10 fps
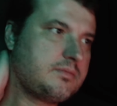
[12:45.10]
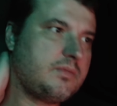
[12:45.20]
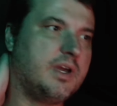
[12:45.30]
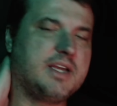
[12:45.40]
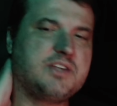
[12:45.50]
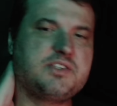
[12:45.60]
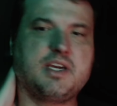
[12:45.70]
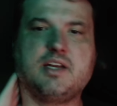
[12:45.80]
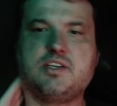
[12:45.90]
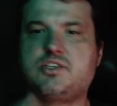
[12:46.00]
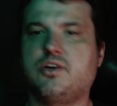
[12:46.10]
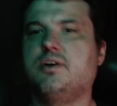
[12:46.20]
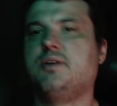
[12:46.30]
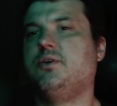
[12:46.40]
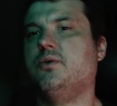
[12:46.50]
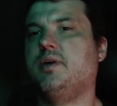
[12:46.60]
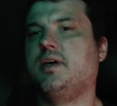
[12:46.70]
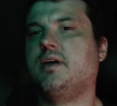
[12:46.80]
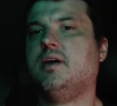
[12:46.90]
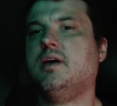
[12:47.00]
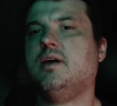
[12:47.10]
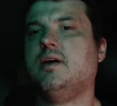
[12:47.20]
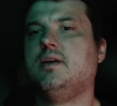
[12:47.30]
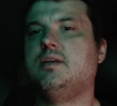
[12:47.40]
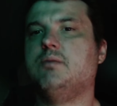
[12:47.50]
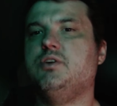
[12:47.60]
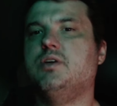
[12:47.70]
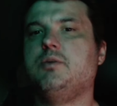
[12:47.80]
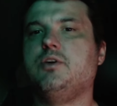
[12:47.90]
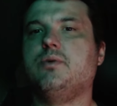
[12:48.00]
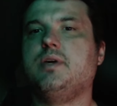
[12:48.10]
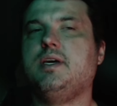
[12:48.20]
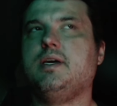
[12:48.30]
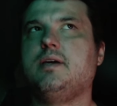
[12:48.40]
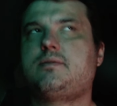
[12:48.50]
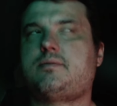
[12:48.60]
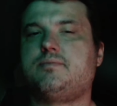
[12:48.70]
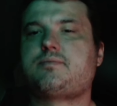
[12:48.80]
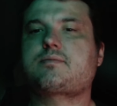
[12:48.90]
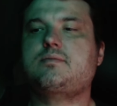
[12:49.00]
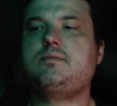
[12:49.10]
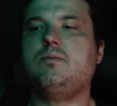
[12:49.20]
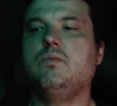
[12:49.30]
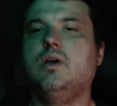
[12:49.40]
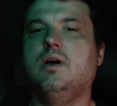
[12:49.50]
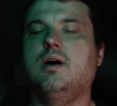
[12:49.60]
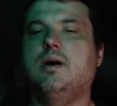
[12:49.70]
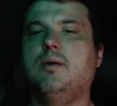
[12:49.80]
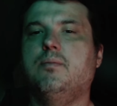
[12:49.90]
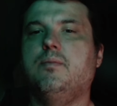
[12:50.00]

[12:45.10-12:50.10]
I guess they kind of started doing WWE, um,